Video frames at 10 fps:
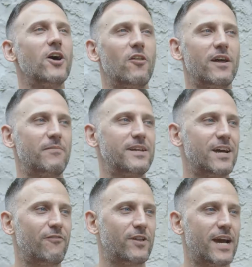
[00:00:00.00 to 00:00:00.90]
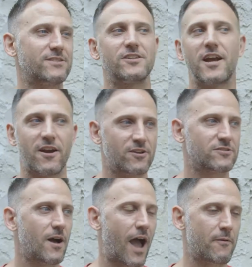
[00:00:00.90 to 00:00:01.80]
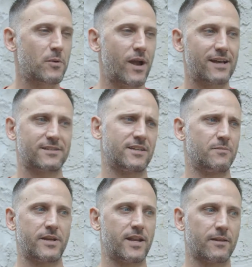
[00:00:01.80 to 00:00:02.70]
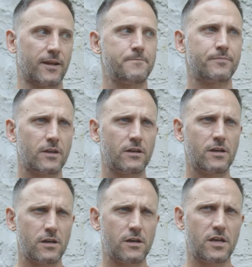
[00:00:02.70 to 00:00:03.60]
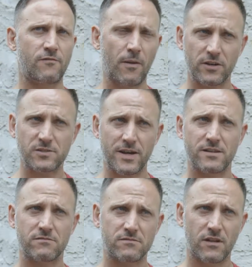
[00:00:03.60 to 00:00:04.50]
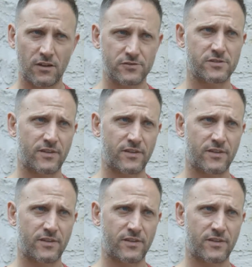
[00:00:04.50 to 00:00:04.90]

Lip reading: No, they definitely had scenarios. I remember asking in the beginning, like, if I'm going to spend hundreds